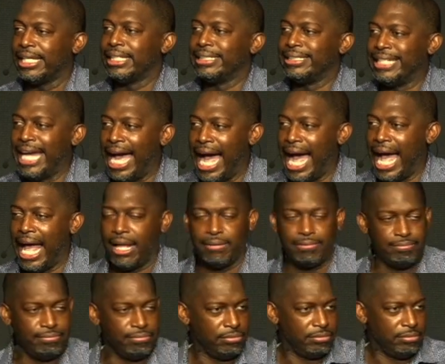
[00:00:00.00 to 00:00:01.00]
die.
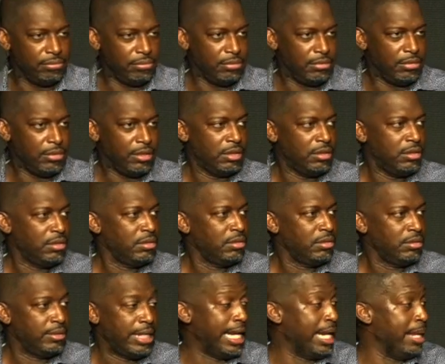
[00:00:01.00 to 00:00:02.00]

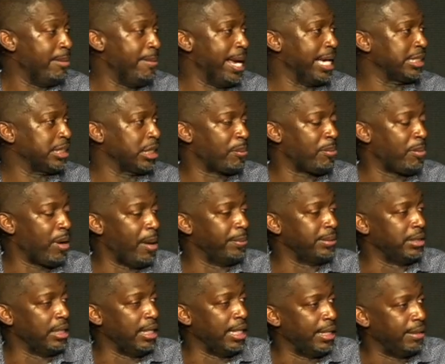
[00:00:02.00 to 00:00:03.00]
They didn't make it to the
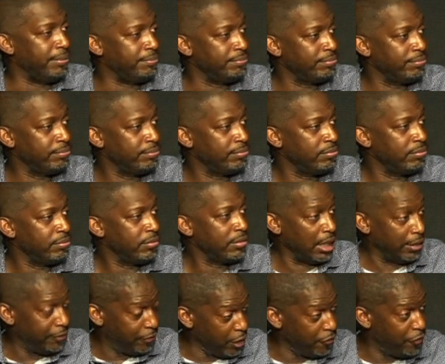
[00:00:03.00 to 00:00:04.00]
promised land.
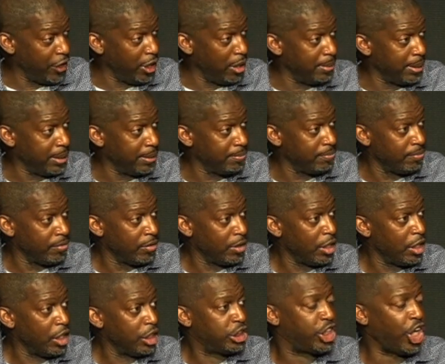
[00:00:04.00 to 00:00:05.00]
You, you feel me?
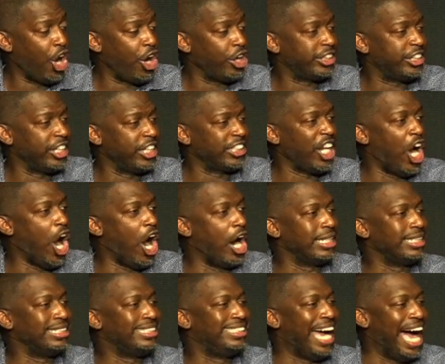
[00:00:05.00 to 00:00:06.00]
Churches are
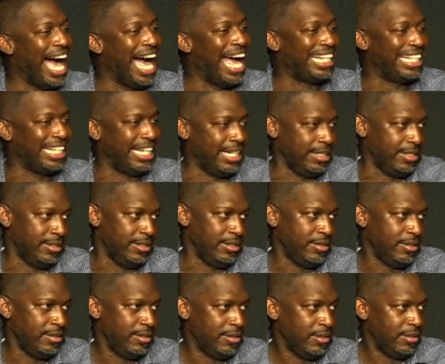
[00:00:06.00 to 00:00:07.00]
dying.
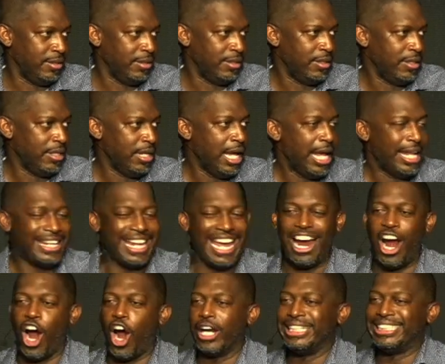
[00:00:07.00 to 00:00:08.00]
They
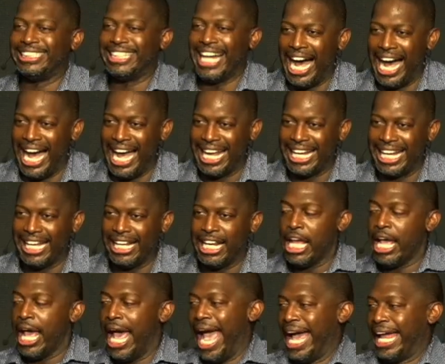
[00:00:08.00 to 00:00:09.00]
are dying
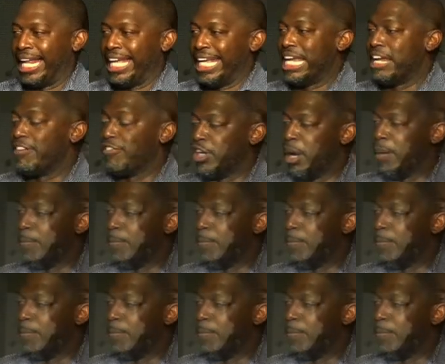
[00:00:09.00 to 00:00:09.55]
at an, even a